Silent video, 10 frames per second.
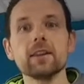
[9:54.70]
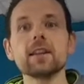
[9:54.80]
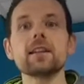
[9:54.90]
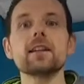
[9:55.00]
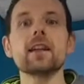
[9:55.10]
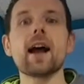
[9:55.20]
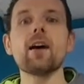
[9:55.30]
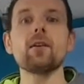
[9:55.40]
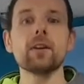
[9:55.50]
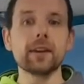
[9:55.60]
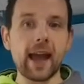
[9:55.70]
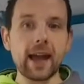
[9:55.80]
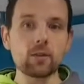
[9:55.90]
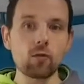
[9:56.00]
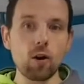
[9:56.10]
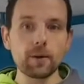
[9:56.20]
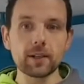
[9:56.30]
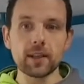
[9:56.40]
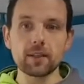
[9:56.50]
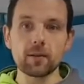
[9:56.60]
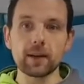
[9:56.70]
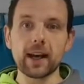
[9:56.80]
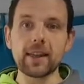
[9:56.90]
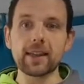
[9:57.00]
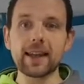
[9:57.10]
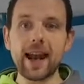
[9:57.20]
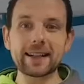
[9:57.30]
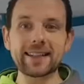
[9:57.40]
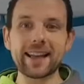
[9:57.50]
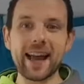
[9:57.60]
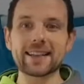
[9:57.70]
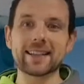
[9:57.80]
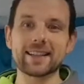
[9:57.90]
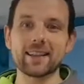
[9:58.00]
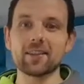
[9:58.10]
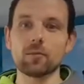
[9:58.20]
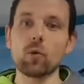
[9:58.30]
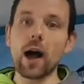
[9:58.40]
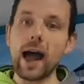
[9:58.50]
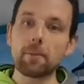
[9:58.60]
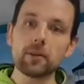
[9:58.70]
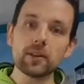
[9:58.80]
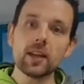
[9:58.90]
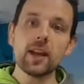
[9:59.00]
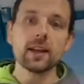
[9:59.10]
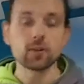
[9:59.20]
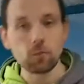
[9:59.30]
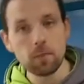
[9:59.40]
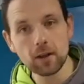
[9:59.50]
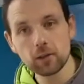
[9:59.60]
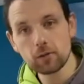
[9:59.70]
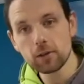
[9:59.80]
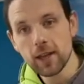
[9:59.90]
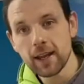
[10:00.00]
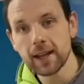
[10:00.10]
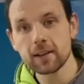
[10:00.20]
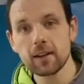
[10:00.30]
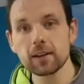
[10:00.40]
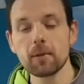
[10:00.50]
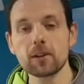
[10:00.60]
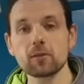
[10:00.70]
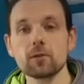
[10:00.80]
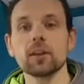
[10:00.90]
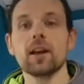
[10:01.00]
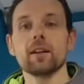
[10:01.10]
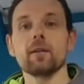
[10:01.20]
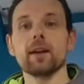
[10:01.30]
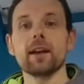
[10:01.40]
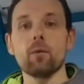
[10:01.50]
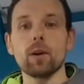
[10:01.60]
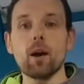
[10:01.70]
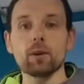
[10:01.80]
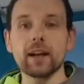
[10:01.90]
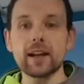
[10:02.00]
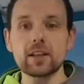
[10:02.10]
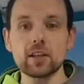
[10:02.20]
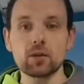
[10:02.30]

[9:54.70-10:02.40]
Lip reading: This is now the anaerobic system, okay, the lactic acid system. What happens is your muscles, inside the muscles, we hold an energy